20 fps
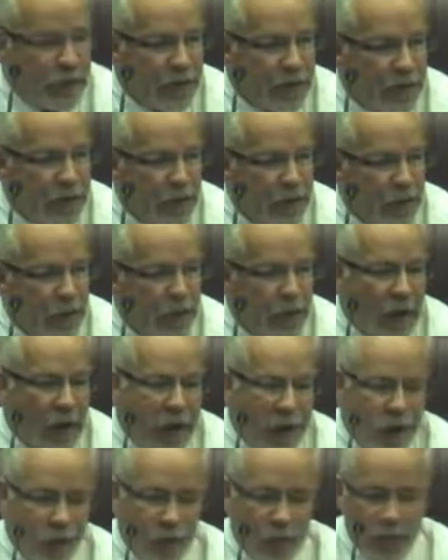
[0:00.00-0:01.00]
businesses.
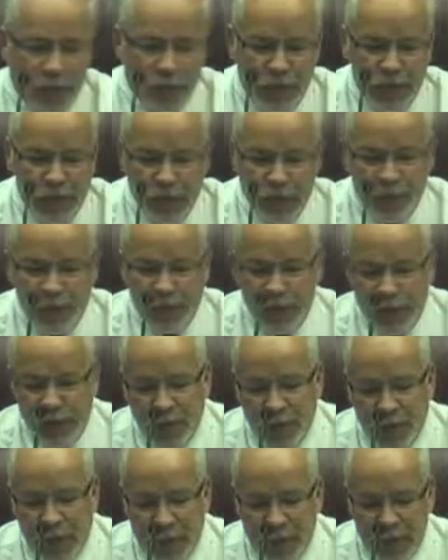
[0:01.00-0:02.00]
How do you
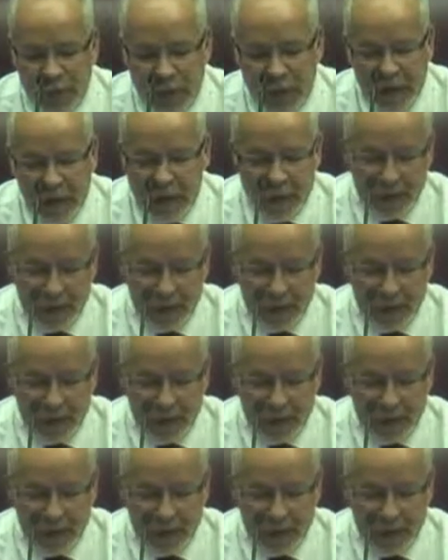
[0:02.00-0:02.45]
choose